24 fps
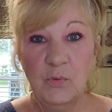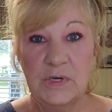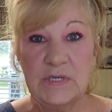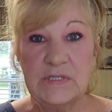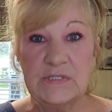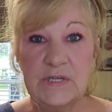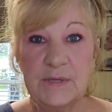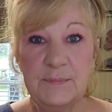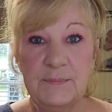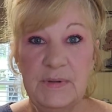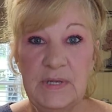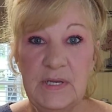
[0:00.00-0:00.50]

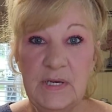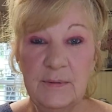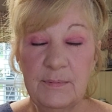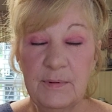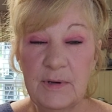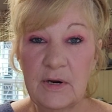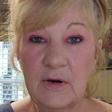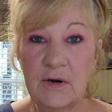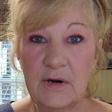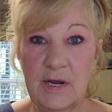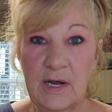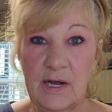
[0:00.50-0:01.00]
Reese peanut
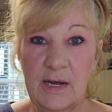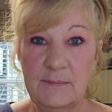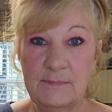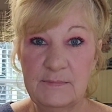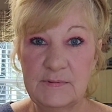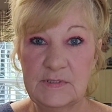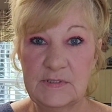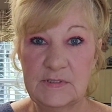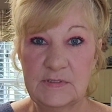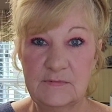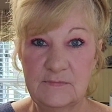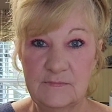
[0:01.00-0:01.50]
butter
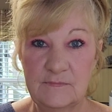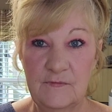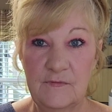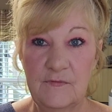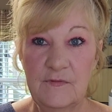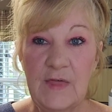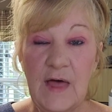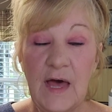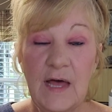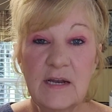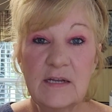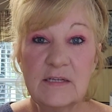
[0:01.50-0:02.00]
cups.
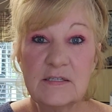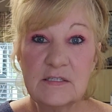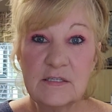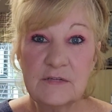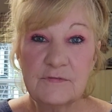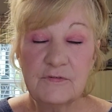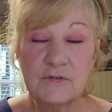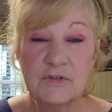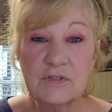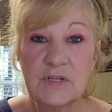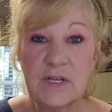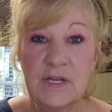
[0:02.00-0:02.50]
That is the
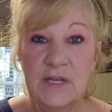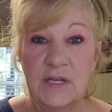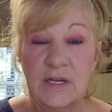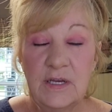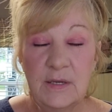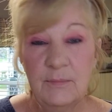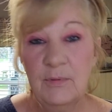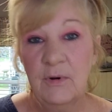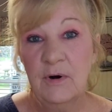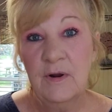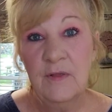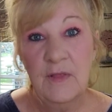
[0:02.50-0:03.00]
first
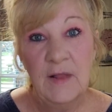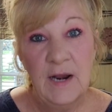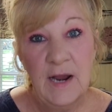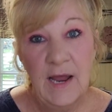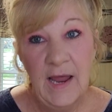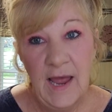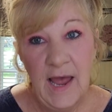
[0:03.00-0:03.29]
candy bar that I